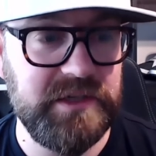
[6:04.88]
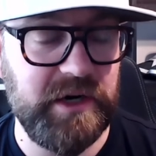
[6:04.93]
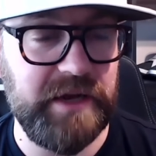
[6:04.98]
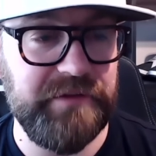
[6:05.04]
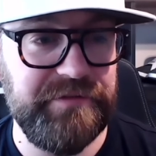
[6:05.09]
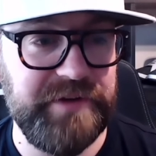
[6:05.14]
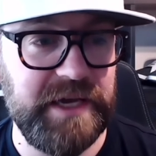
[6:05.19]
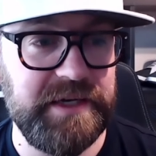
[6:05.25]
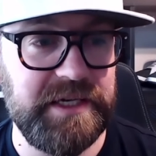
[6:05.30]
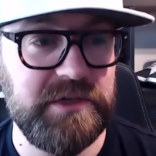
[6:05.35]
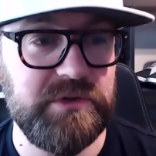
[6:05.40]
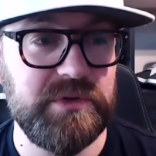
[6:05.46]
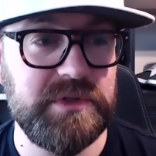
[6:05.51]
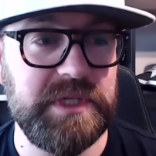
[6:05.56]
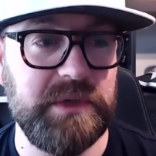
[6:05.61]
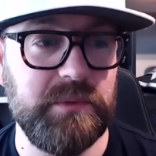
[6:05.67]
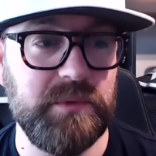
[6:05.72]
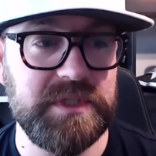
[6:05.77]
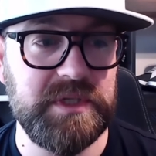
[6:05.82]
that I found
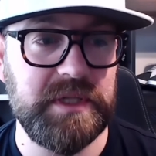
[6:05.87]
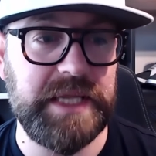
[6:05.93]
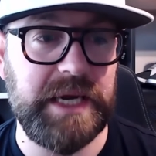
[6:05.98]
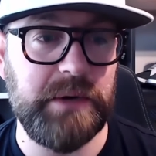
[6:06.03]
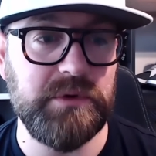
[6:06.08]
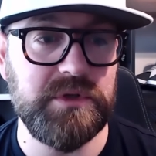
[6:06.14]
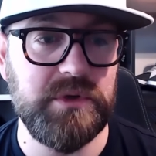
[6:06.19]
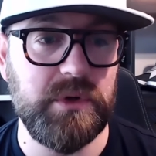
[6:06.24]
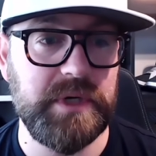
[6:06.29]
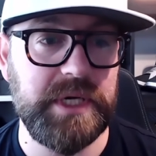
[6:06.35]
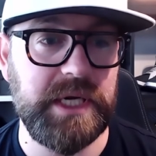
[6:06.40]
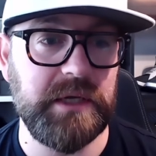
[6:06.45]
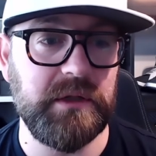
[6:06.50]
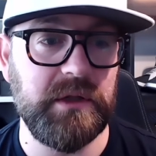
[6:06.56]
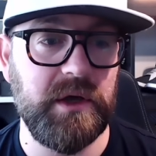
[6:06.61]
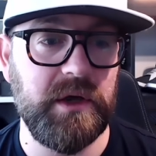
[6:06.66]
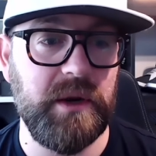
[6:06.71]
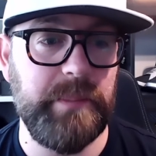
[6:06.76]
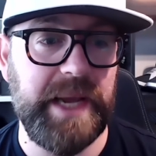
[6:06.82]
interesting was that they were talking a
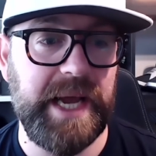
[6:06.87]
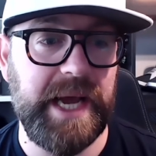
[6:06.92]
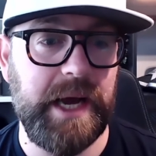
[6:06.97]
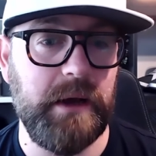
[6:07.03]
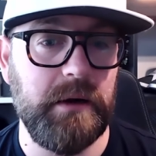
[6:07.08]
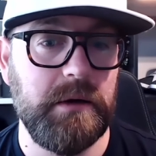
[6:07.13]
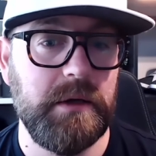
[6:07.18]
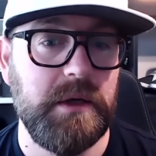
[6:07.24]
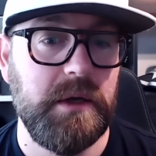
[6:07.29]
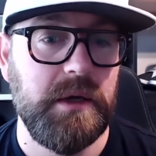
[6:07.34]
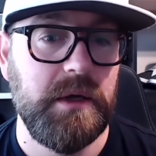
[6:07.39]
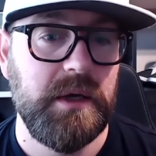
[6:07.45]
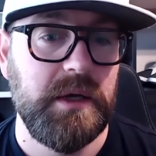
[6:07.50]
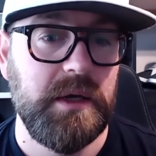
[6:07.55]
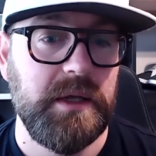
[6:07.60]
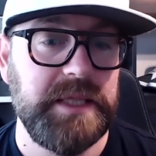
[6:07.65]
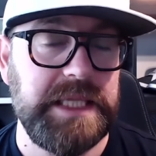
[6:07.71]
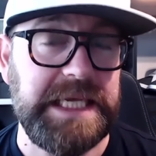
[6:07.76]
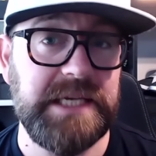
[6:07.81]
lot about
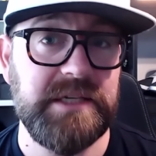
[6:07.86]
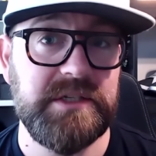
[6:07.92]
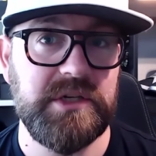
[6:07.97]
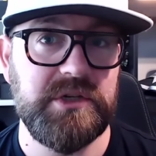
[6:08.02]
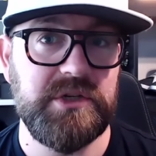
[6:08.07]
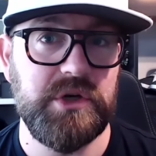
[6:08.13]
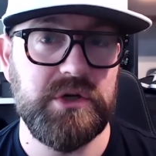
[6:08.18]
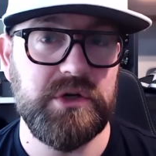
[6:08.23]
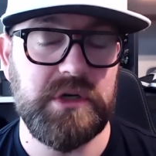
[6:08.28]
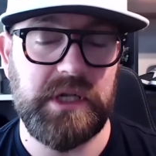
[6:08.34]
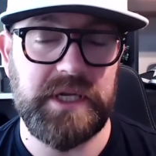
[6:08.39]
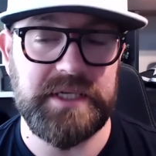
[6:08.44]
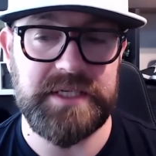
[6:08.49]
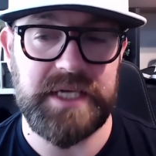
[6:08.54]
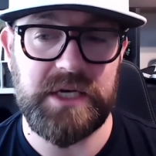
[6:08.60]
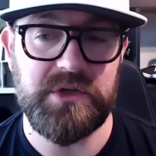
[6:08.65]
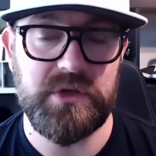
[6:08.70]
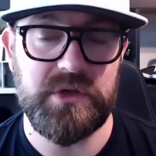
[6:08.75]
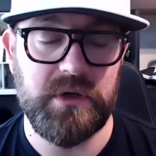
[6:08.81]
the
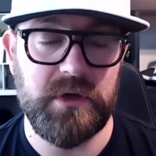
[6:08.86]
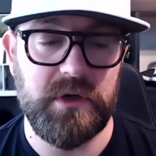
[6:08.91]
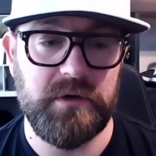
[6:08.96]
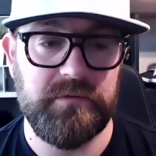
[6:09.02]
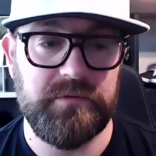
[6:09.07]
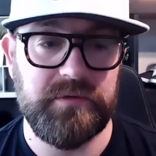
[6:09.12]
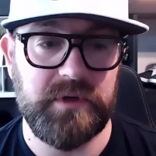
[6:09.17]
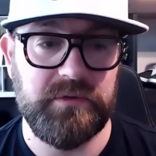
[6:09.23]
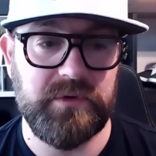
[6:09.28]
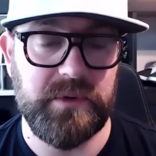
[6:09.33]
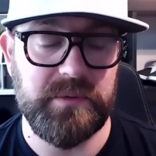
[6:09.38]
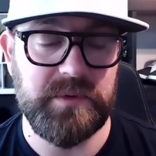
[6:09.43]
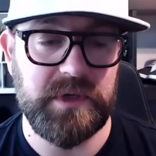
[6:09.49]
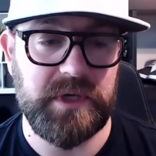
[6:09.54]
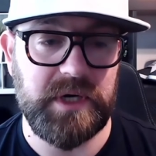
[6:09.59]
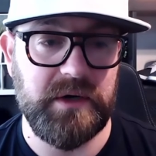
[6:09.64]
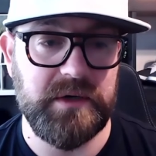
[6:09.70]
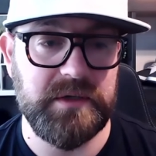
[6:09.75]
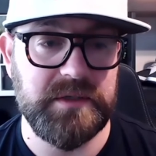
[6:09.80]
institutionalization of
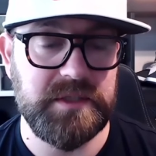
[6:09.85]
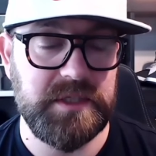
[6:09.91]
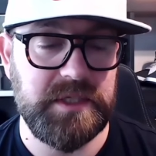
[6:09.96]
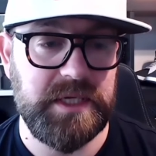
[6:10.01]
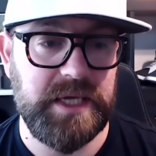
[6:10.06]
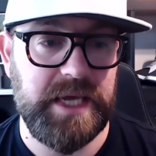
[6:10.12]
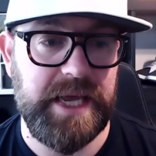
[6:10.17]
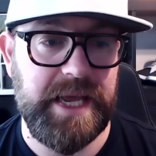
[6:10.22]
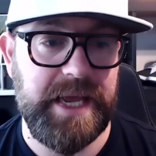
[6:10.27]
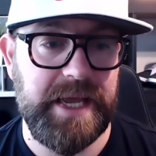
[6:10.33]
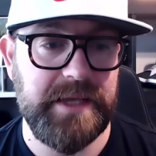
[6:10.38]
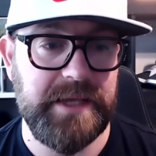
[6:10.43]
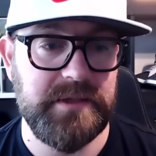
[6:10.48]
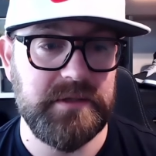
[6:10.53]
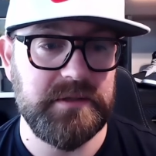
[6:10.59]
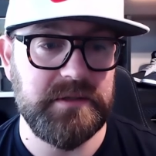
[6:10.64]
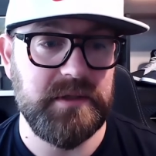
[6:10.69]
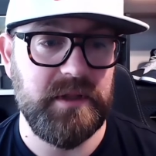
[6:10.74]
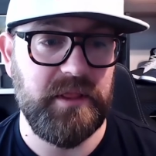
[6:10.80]
cryptocurrency,
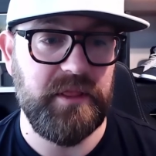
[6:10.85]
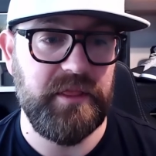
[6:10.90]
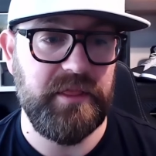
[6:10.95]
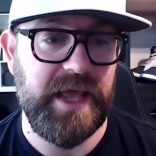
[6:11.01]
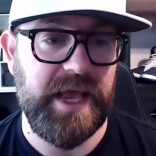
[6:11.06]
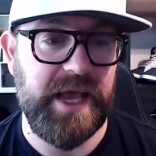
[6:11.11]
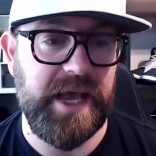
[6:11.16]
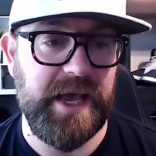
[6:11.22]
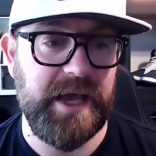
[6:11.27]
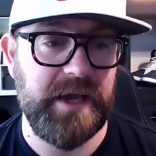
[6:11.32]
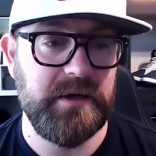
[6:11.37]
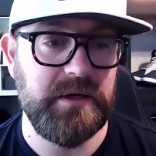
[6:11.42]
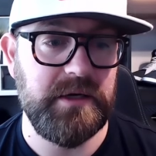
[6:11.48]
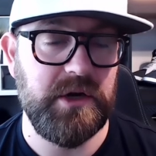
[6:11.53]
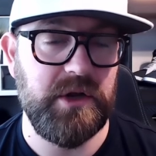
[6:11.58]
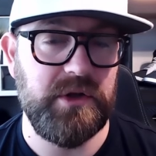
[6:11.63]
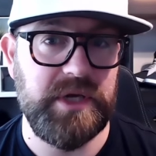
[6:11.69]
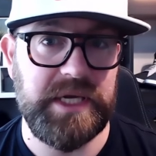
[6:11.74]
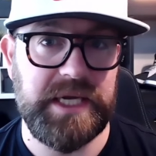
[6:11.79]
and that
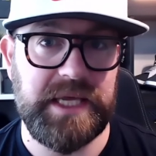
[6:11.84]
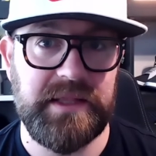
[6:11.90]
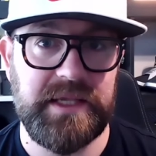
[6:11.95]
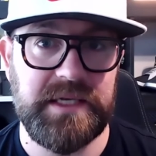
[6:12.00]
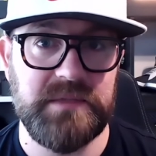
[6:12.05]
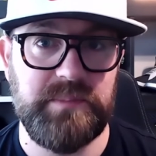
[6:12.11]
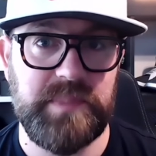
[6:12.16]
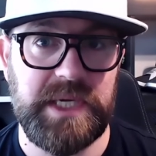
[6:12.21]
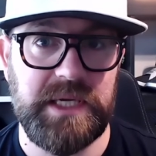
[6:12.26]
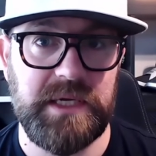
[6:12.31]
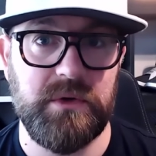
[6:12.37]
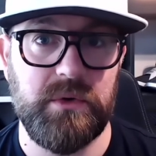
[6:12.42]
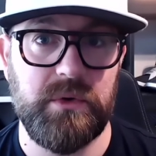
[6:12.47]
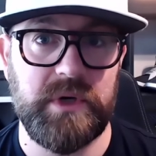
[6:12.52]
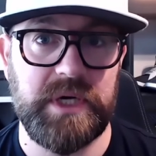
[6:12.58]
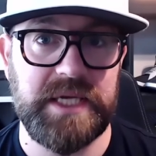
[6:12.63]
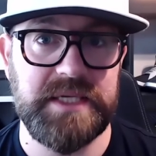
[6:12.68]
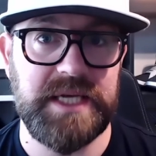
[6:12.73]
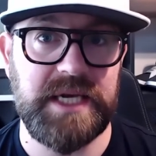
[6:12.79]
you get these big
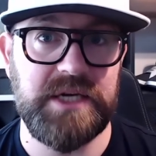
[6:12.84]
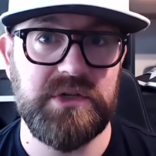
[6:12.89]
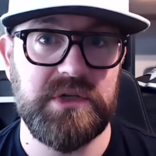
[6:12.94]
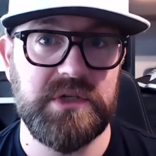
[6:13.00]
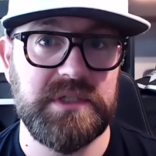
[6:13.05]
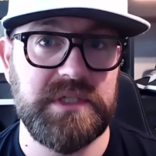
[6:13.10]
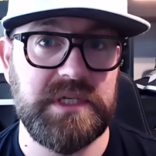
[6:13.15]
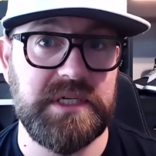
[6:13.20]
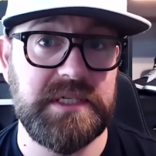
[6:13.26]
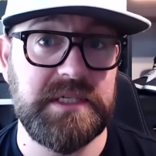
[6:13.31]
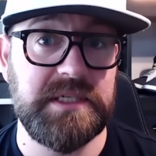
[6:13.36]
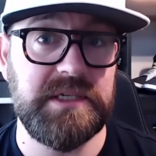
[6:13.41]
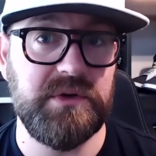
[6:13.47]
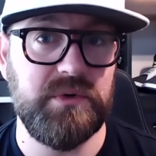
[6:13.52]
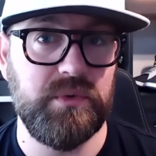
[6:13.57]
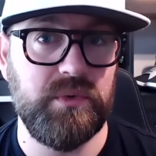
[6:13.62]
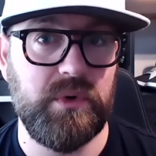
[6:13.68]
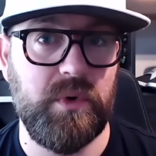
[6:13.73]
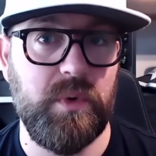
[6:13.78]
organizations that are
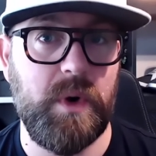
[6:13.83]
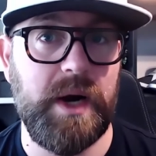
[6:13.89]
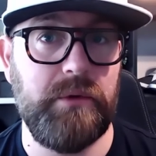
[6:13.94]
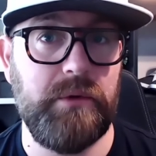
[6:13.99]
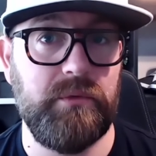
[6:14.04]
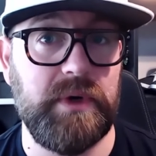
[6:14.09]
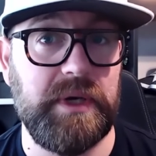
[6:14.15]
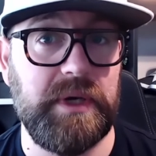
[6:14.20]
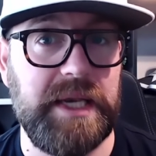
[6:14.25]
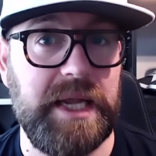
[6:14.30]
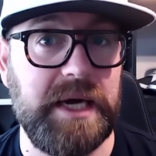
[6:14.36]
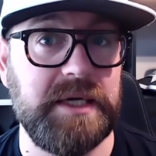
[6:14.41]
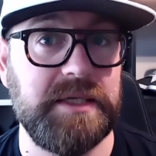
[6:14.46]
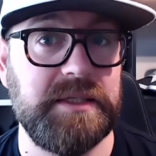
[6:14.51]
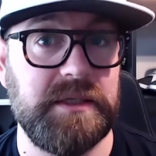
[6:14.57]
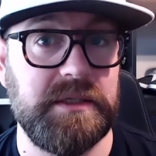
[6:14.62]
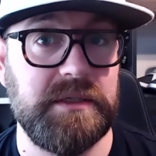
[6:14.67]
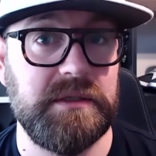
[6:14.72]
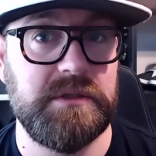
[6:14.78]
still quite
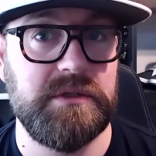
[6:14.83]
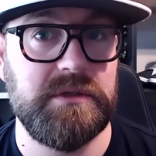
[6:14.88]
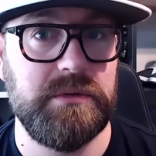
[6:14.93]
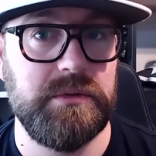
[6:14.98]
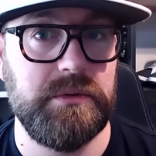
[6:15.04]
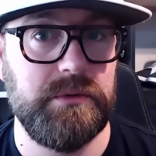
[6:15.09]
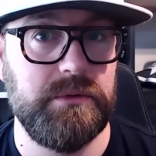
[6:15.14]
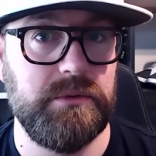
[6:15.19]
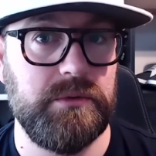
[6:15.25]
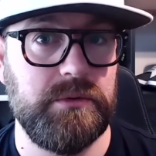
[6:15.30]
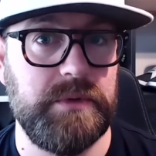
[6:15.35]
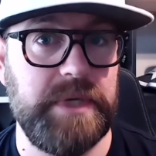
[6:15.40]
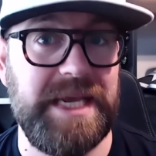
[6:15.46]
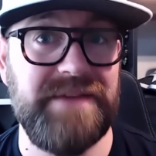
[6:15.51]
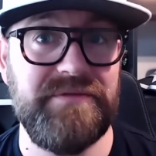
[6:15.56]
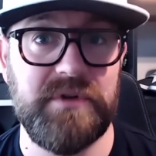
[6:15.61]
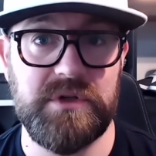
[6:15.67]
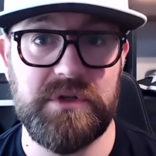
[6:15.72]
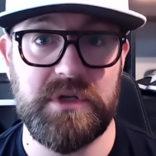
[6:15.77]
reluctant to
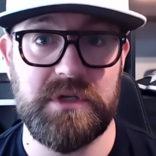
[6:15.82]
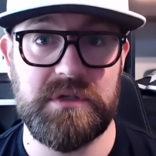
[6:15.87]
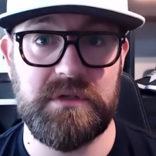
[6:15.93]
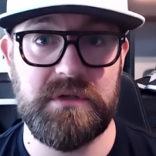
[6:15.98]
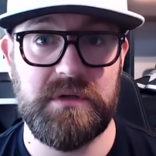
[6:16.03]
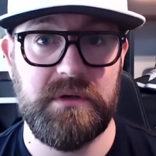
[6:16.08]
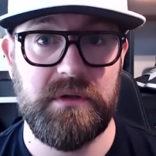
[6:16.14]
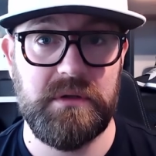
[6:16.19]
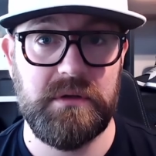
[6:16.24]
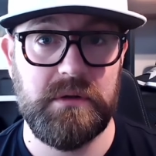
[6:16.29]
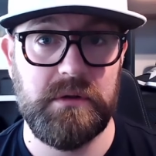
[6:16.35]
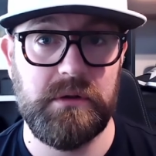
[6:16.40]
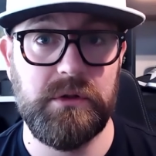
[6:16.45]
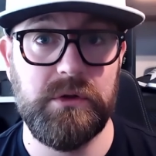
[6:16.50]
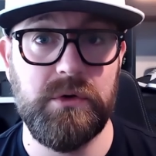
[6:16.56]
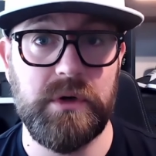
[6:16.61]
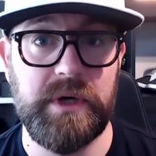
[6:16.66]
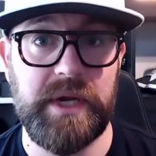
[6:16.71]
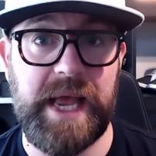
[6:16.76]
even just
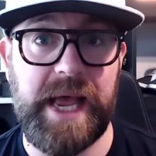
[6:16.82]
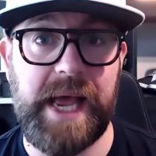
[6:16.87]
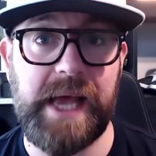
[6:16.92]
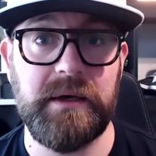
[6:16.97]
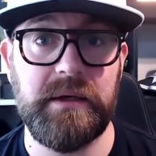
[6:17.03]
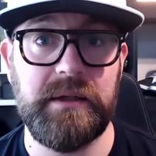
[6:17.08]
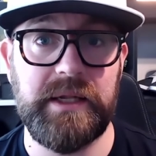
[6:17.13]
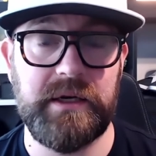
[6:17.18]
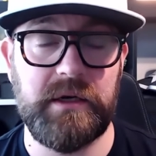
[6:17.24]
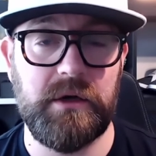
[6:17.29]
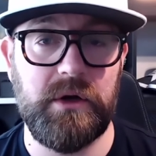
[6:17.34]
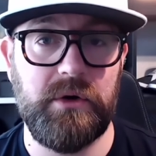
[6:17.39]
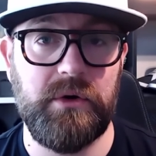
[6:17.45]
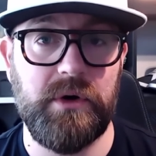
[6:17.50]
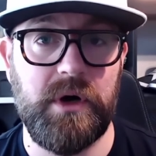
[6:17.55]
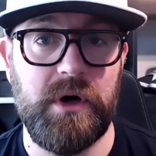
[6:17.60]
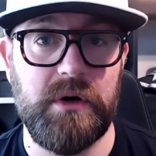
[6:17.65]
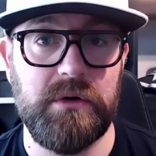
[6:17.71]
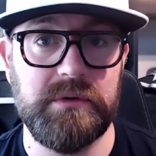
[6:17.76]
look at, let alone
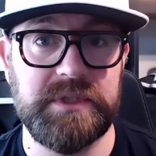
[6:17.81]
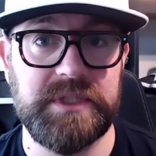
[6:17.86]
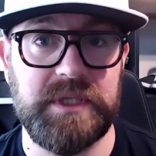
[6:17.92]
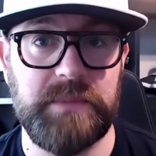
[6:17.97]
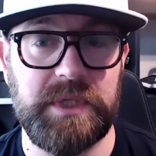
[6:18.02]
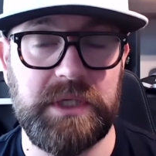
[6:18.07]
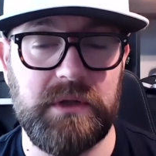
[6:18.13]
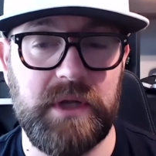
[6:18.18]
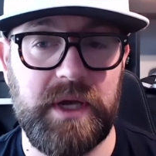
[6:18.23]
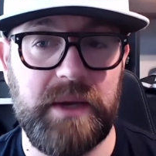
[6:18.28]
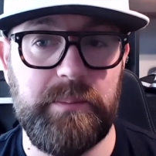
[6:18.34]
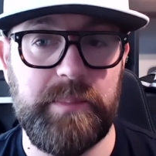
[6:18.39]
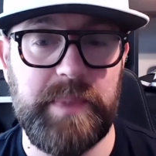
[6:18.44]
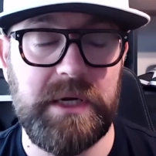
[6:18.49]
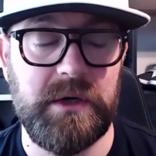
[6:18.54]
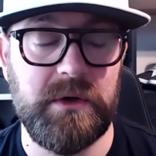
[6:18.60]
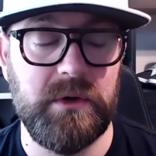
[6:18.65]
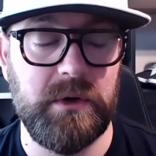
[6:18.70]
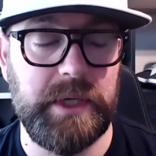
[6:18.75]
hold something like
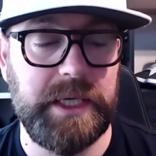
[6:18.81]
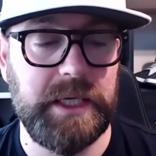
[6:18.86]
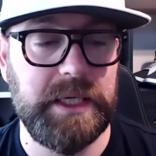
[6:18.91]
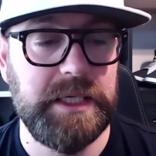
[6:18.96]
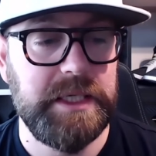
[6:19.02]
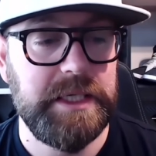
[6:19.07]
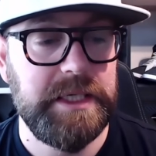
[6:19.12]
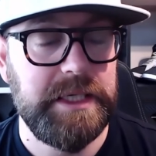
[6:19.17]
Bitcoin.